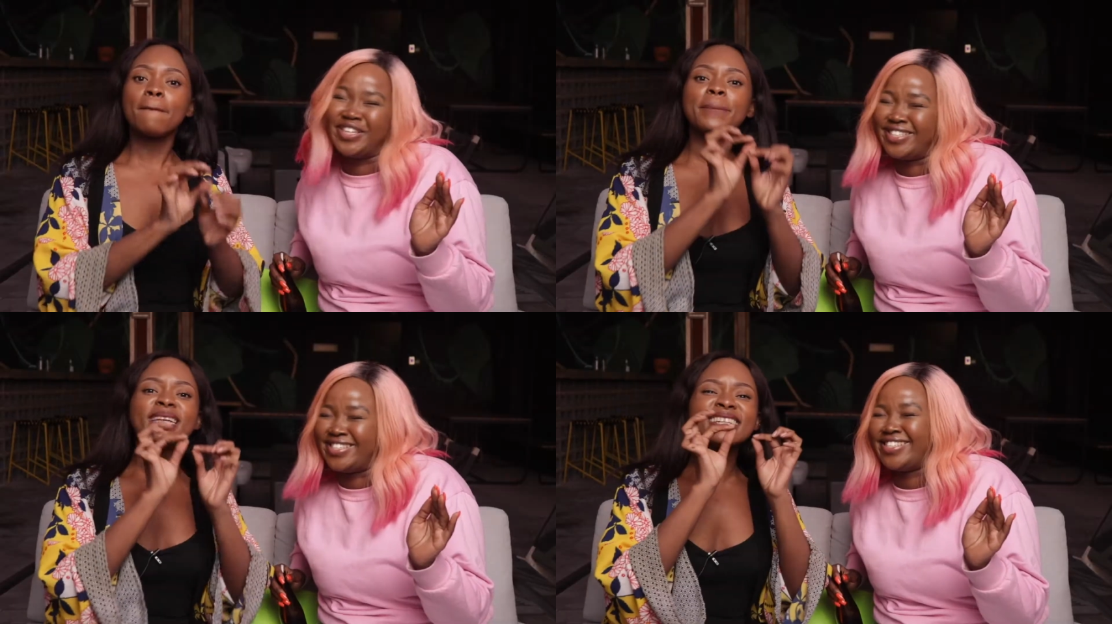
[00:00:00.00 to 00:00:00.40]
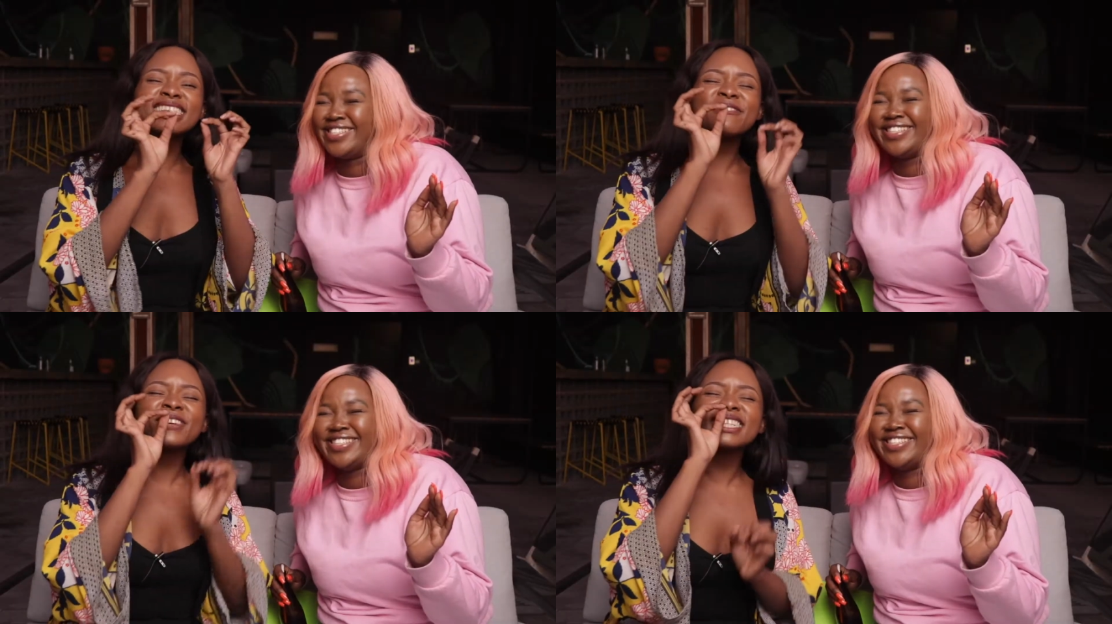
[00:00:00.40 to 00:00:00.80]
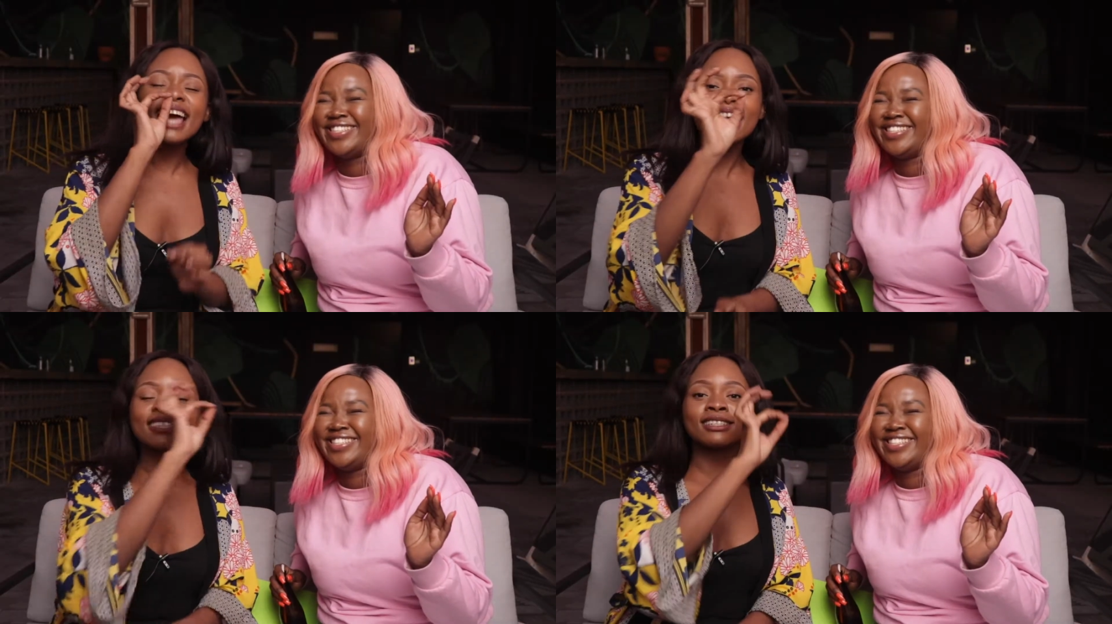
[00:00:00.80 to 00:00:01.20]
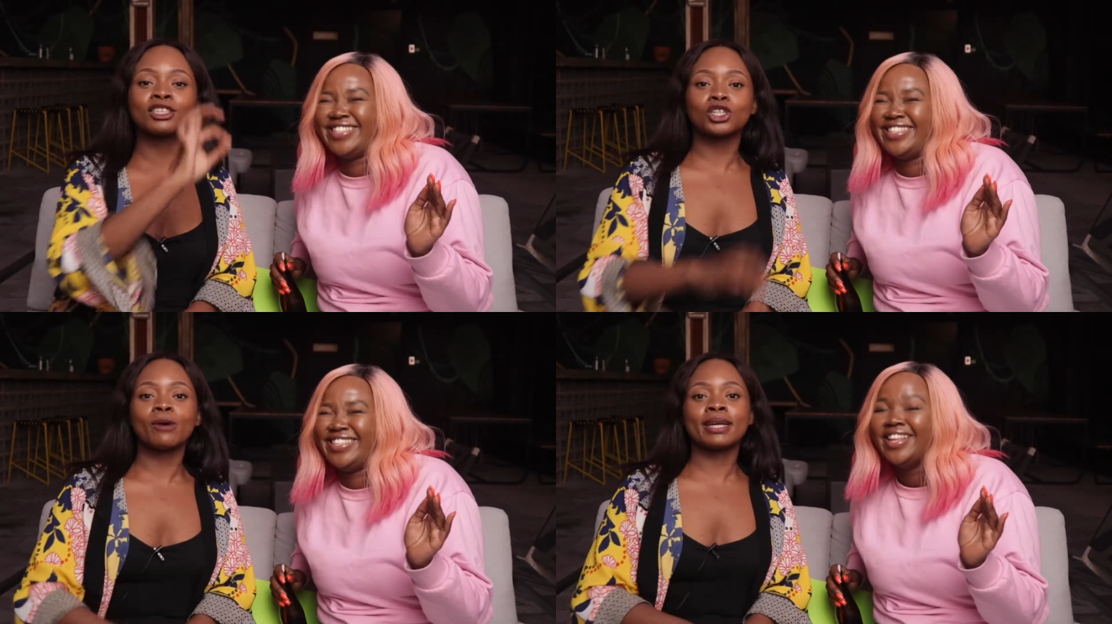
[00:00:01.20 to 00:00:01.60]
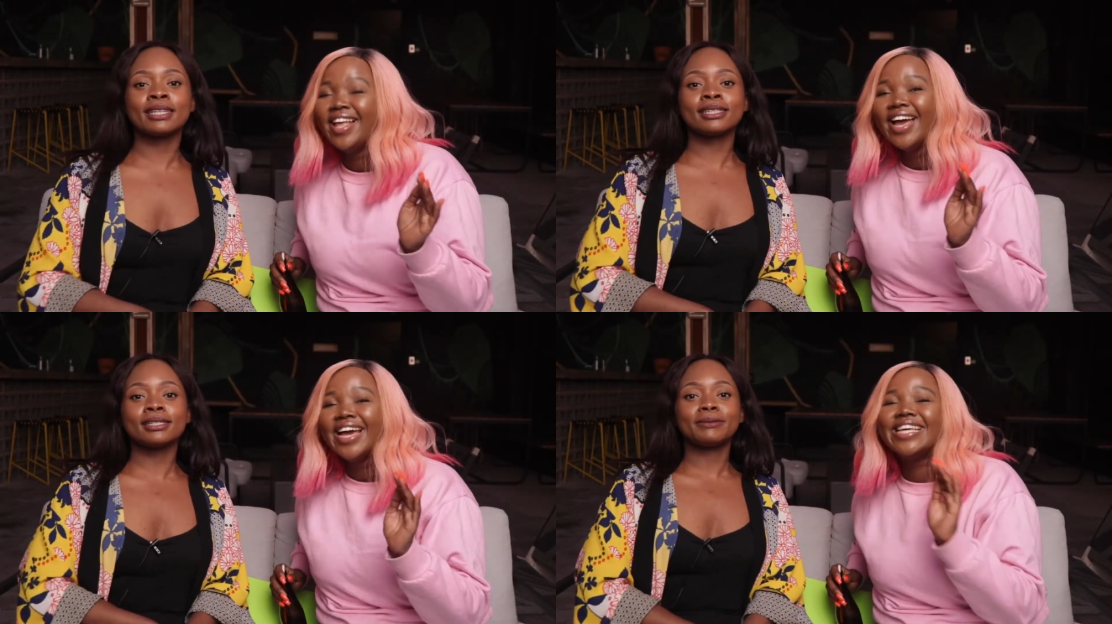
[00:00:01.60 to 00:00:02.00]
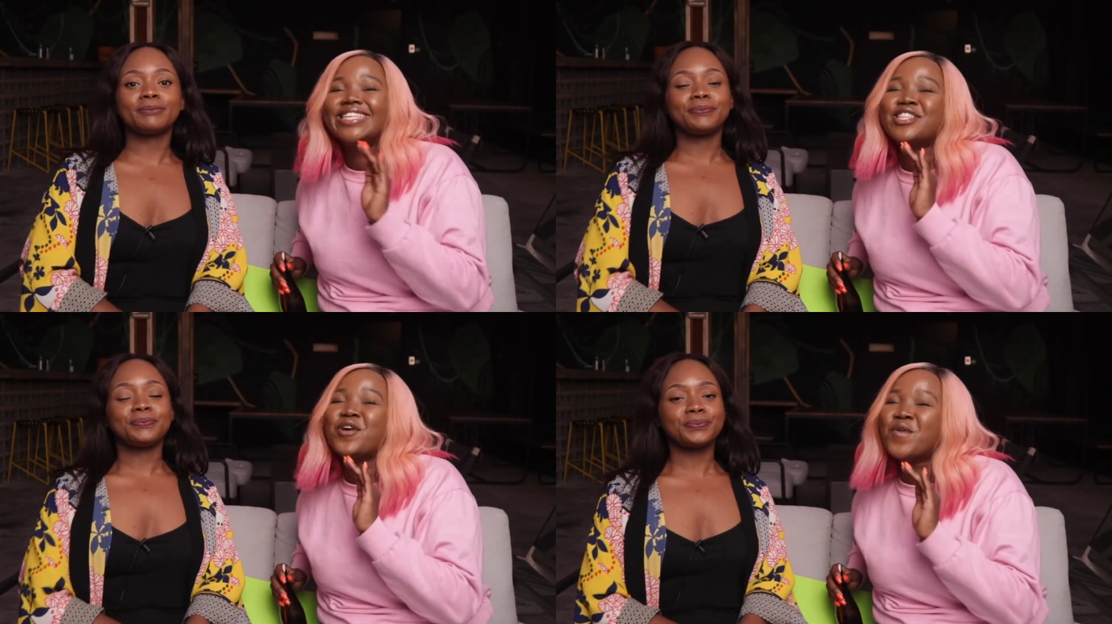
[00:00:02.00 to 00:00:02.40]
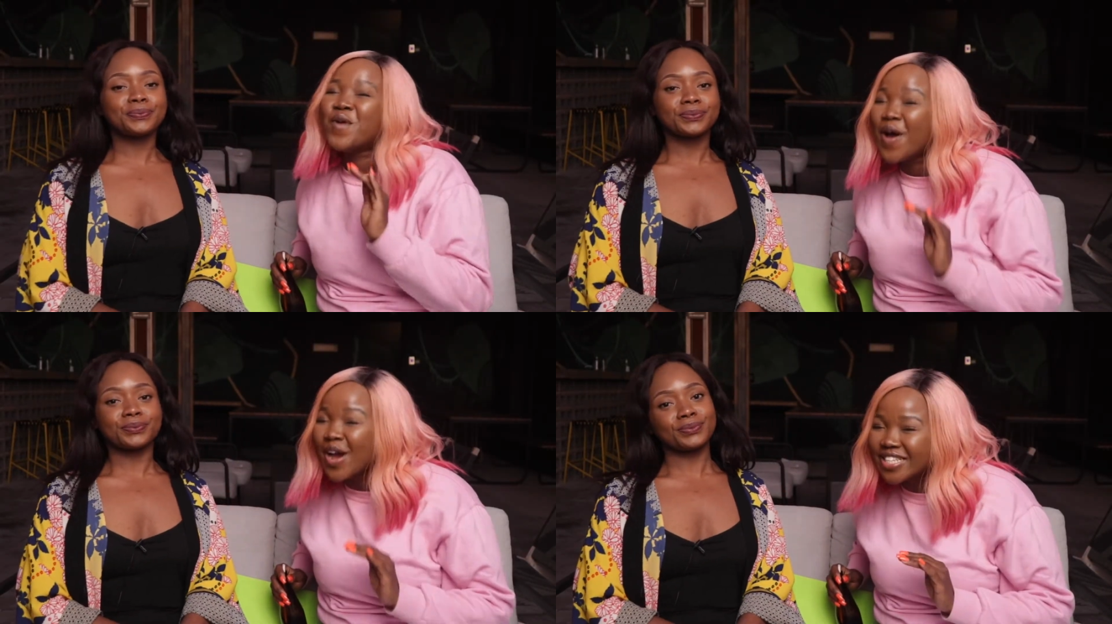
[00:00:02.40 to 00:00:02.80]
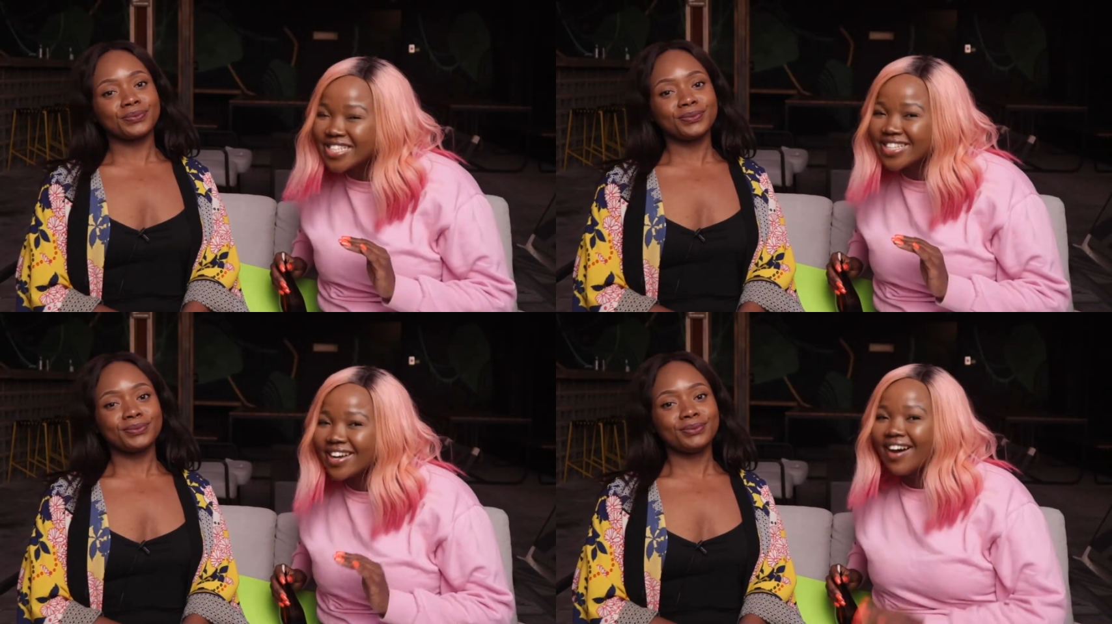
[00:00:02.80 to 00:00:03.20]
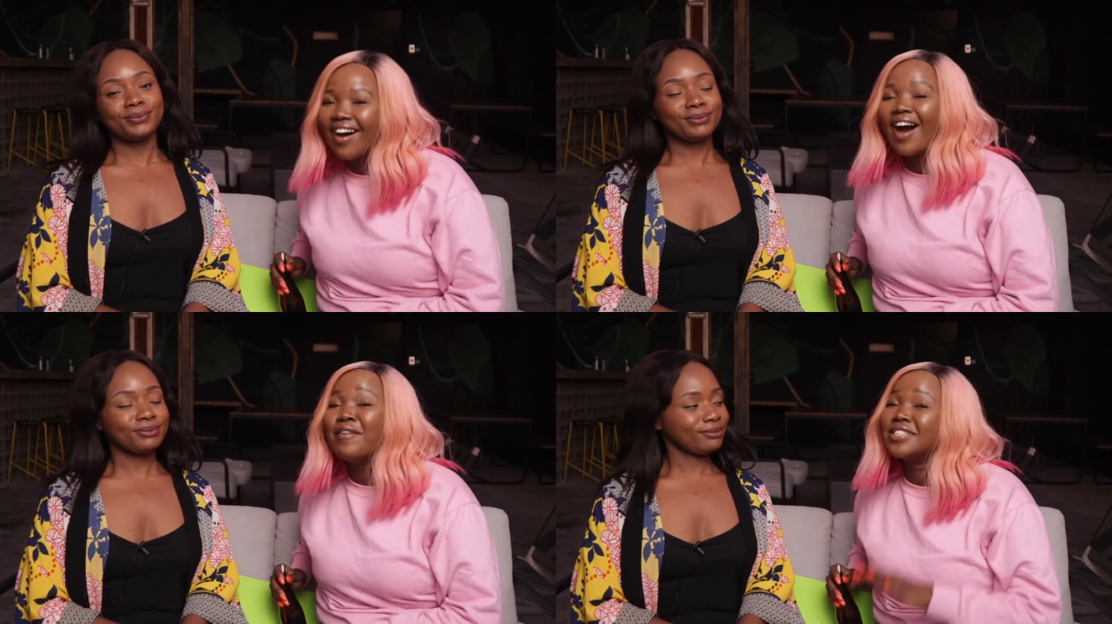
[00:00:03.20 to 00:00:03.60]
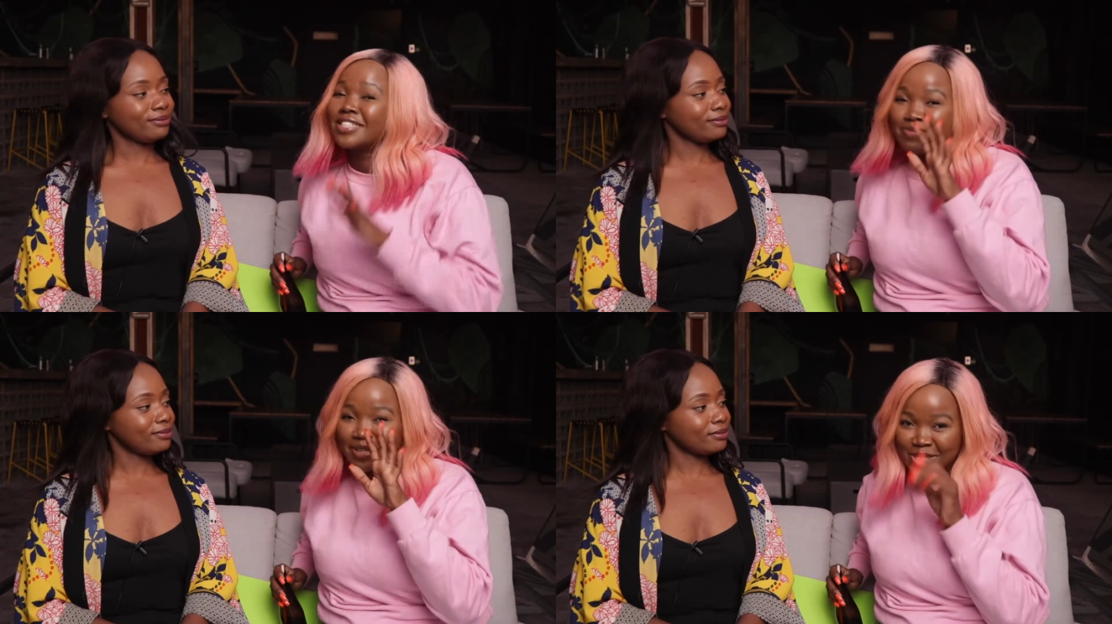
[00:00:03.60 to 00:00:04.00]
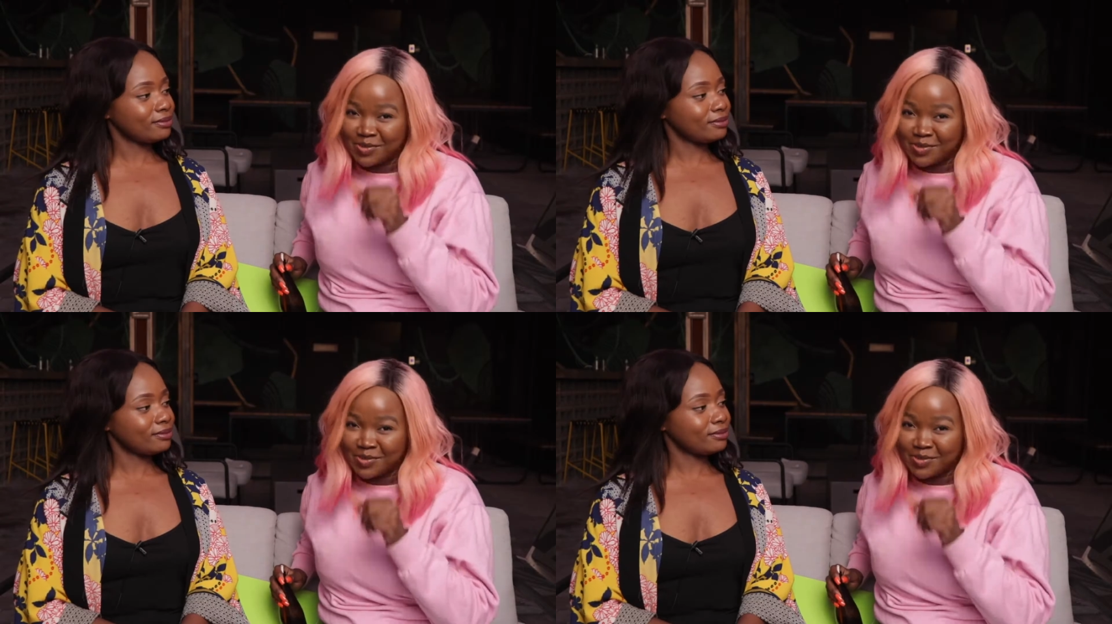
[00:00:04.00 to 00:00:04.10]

Speaker 1: but he does a fantastic job.
Speaker 2: He's the worst. I was just about to